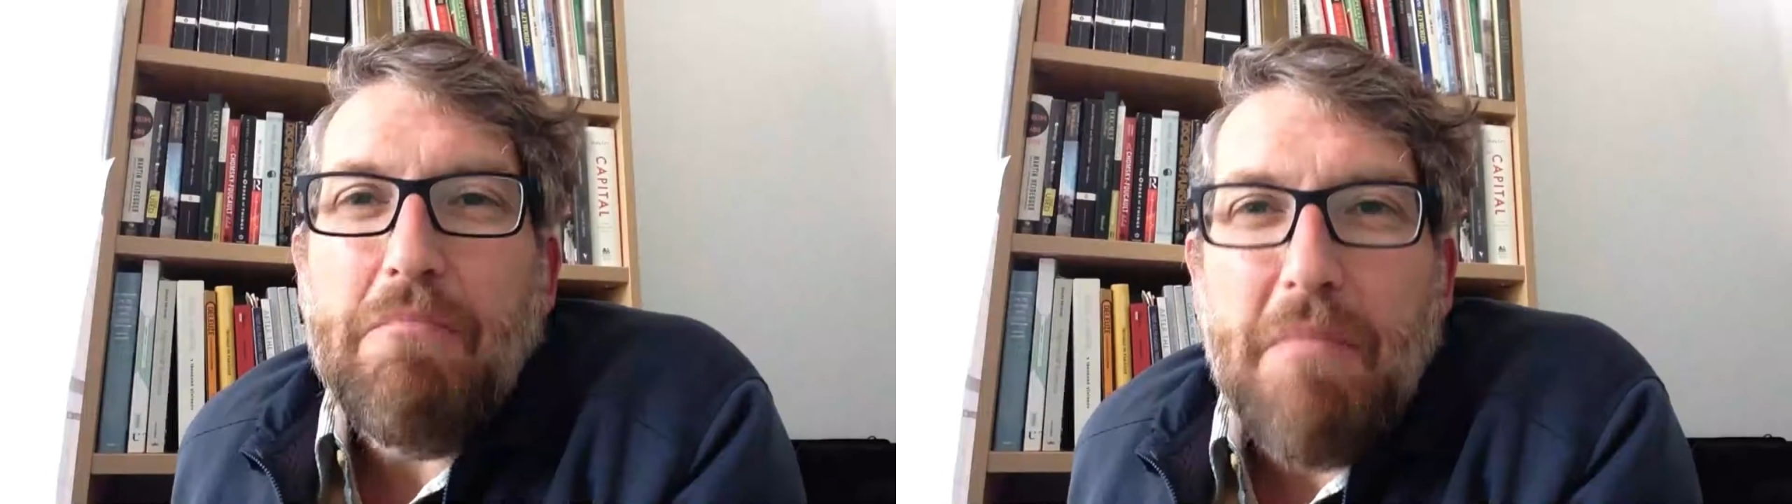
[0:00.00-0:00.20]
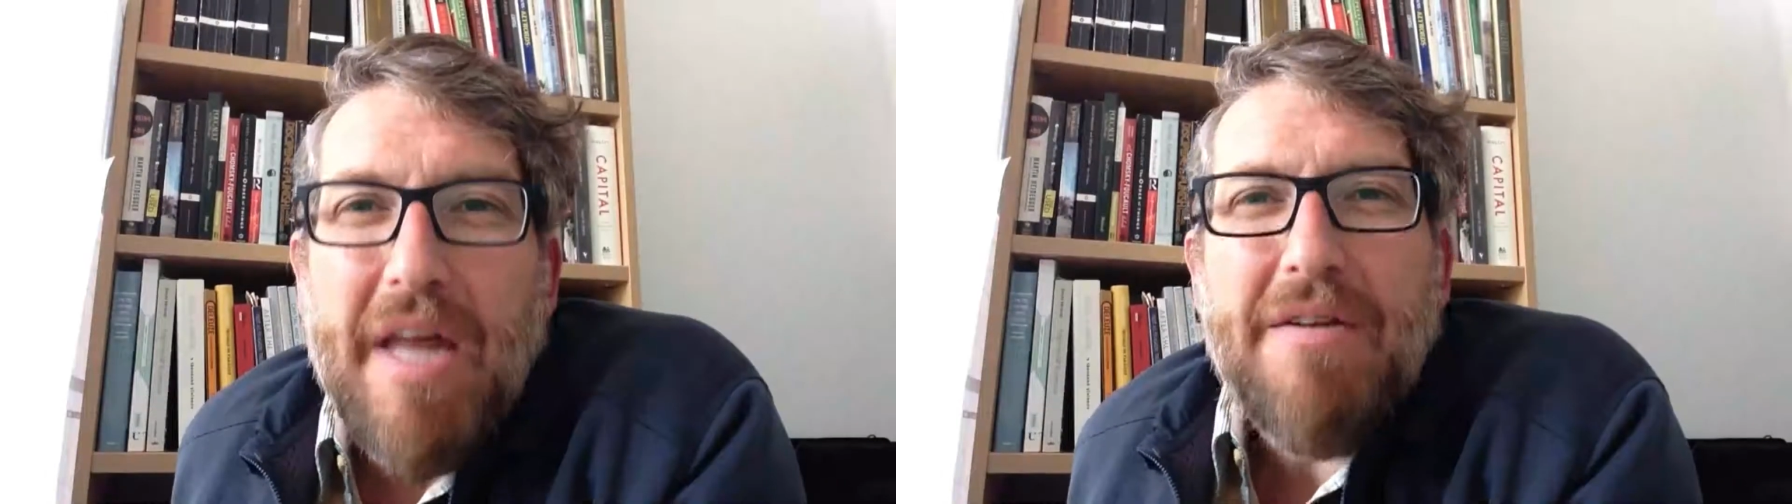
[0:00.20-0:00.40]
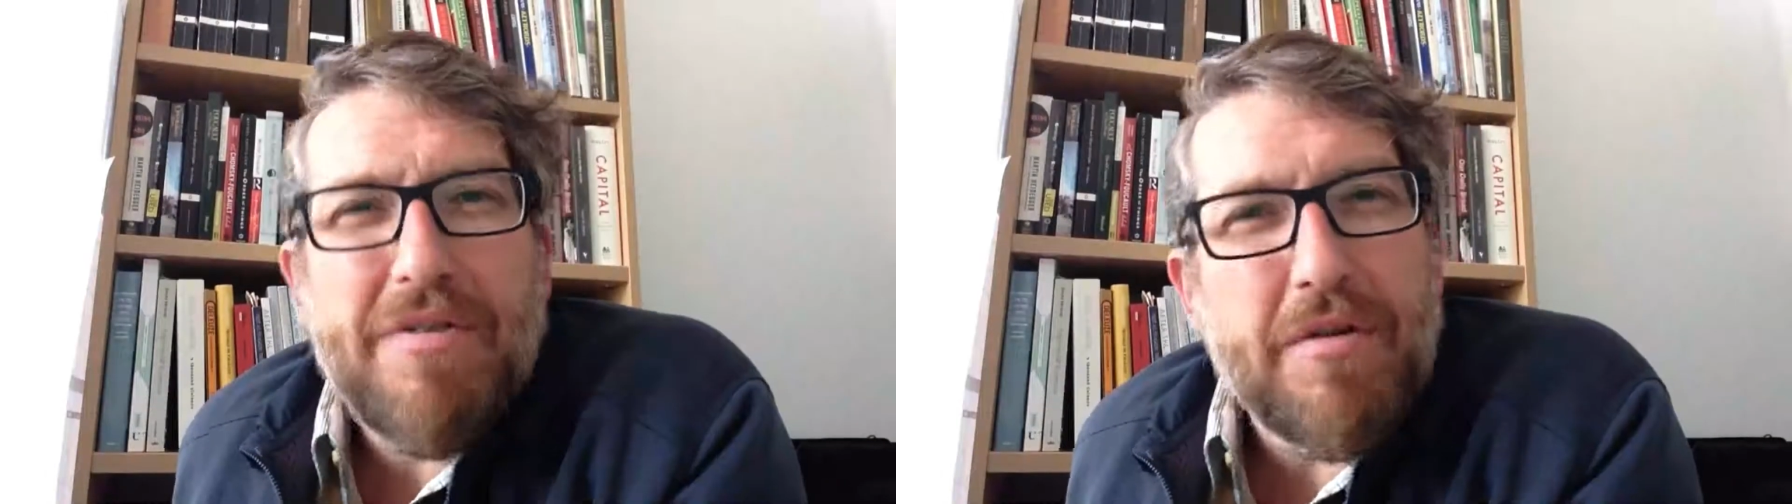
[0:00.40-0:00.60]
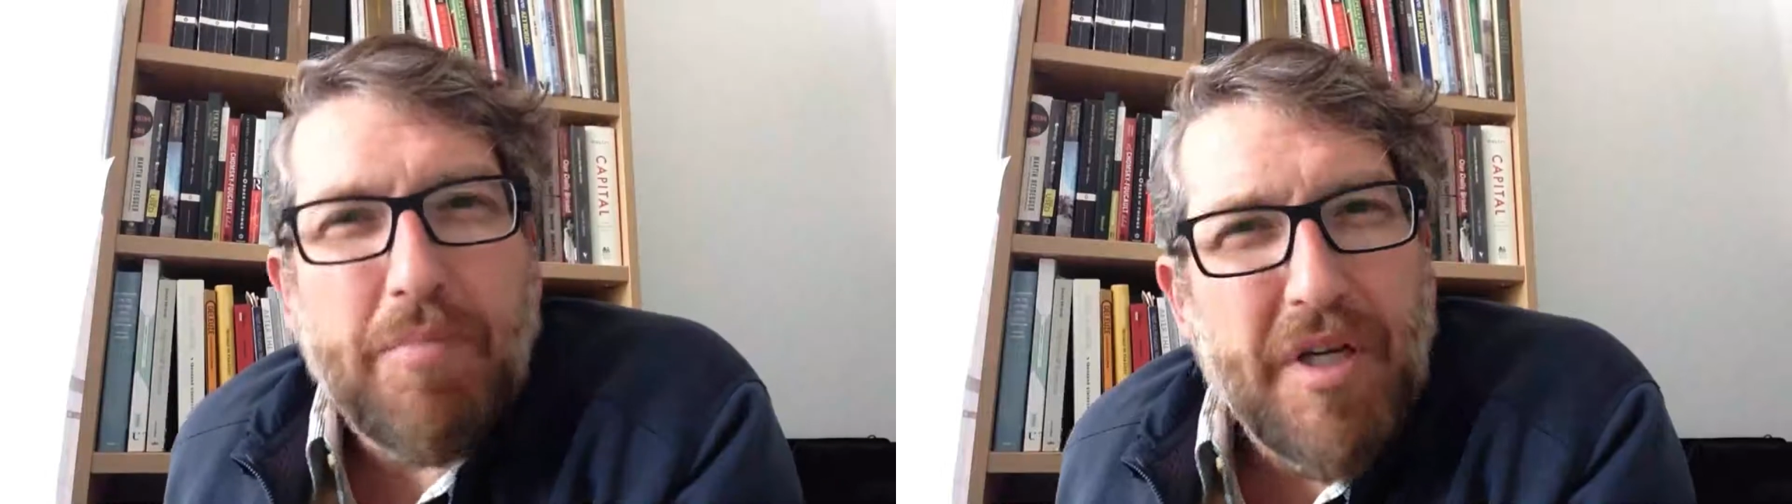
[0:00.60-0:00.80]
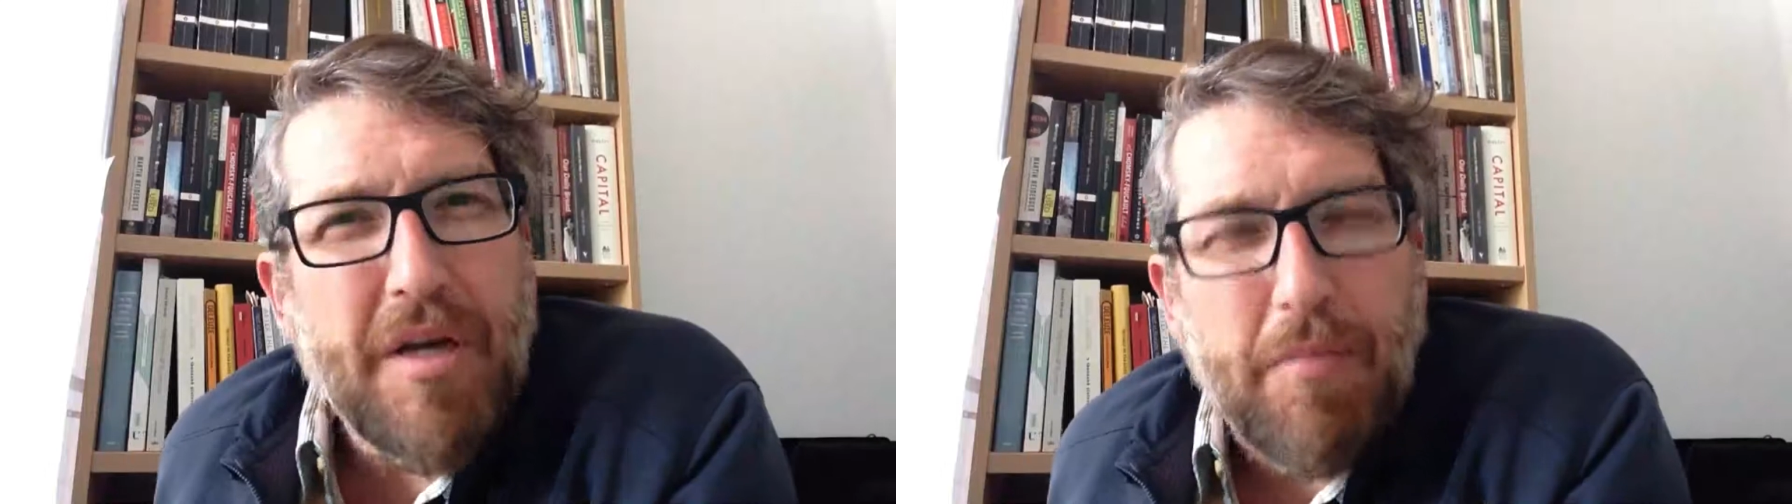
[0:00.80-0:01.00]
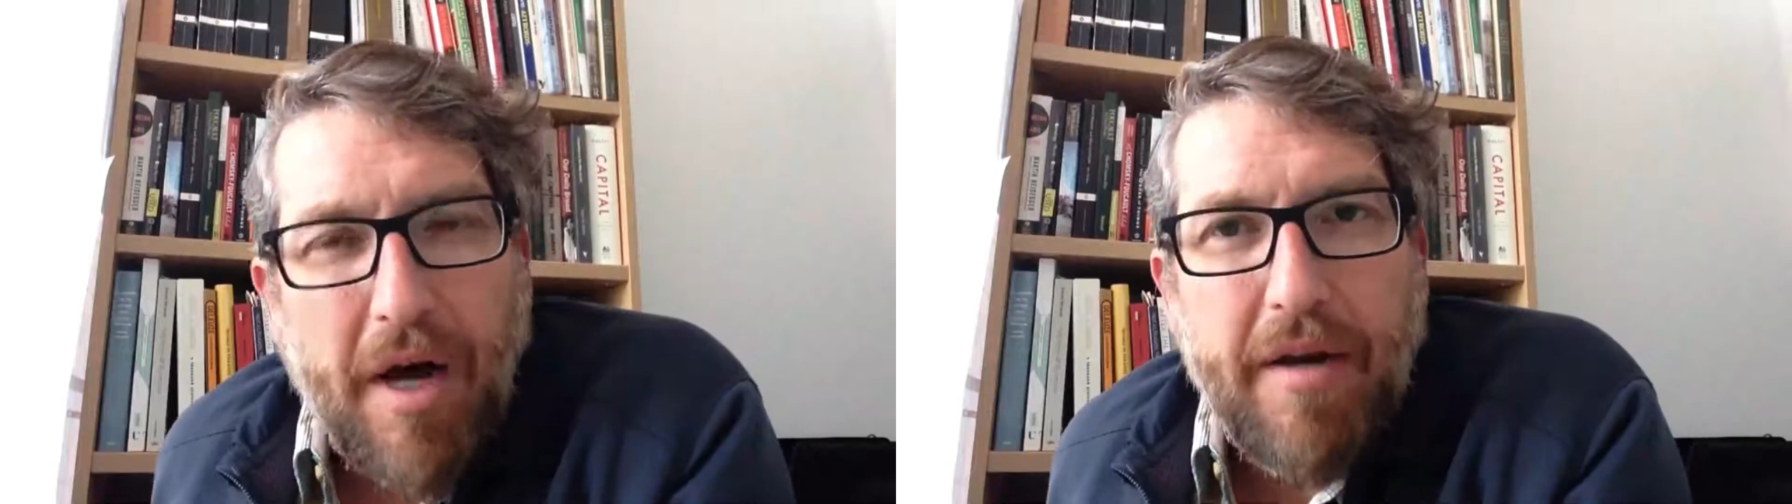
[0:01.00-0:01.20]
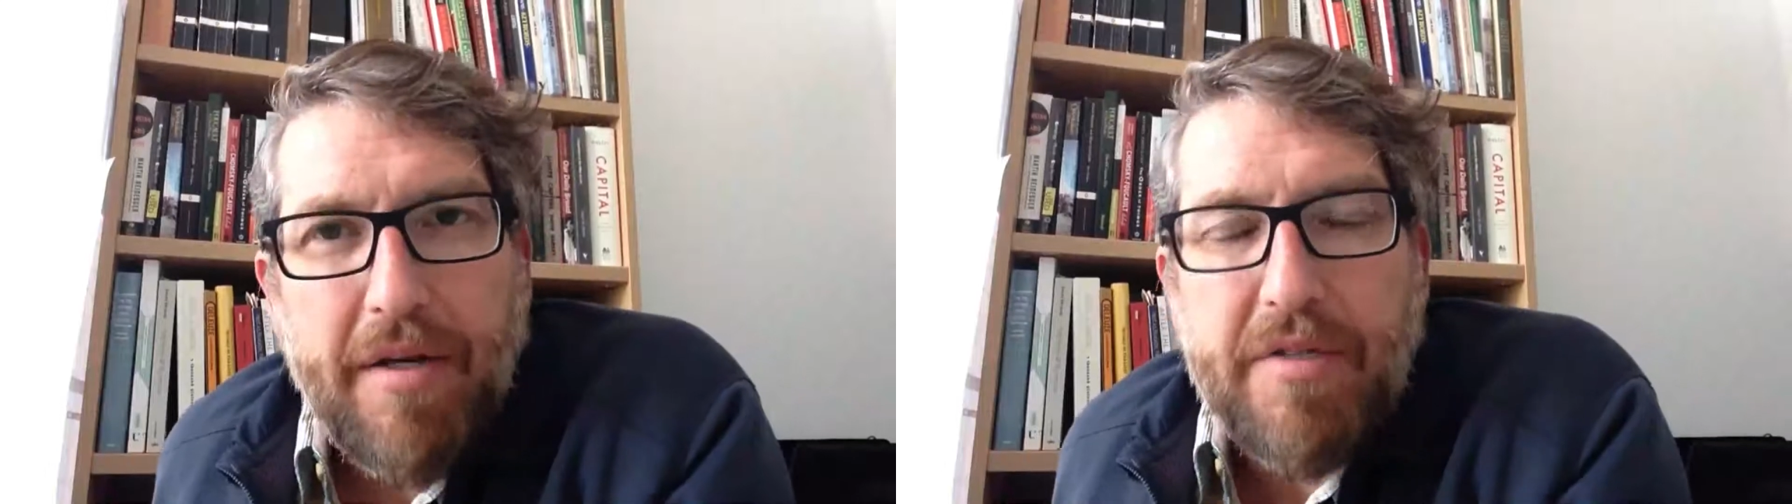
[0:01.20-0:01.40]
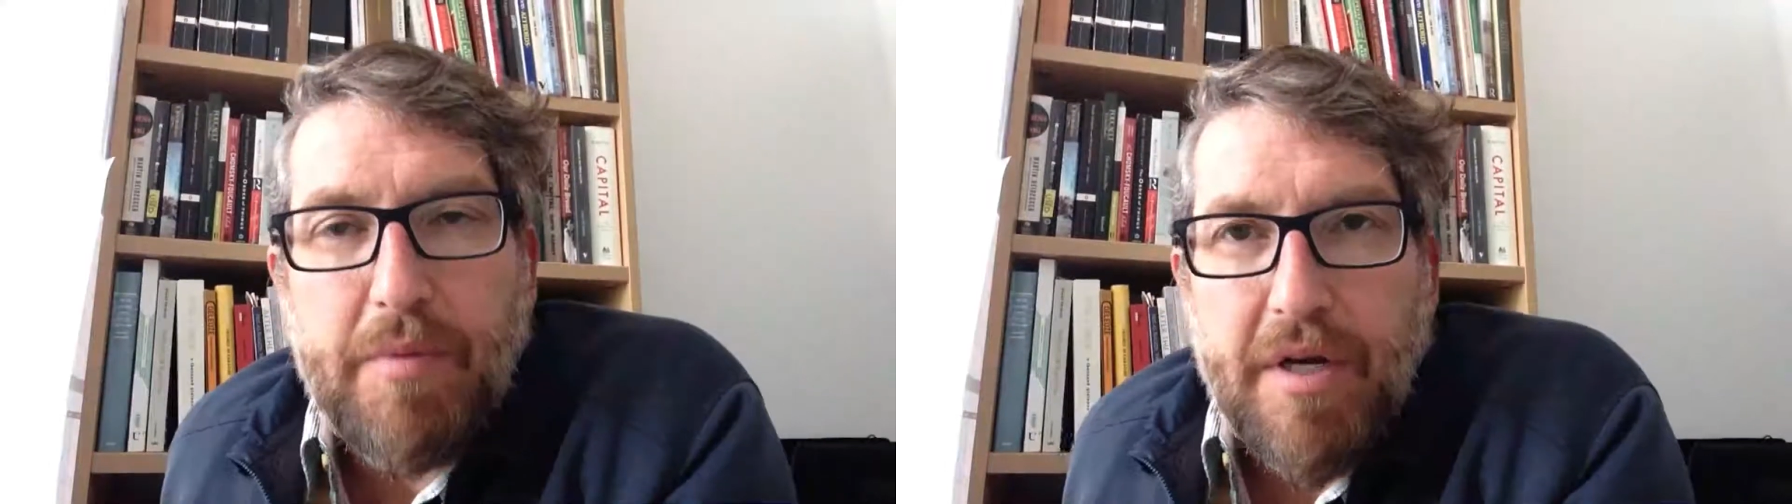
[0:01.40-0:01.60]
meant to be commodities,